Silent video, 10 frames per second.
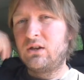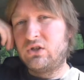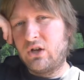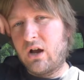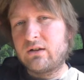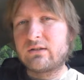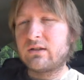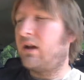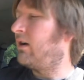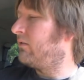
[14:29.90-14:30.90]

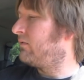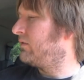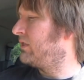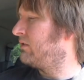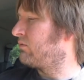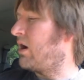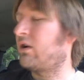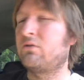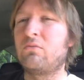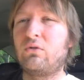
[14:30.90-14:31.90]
Chunks of the
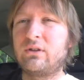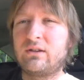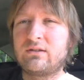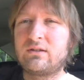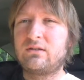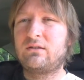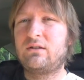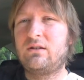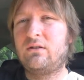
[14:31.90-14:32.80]
rocker moldings,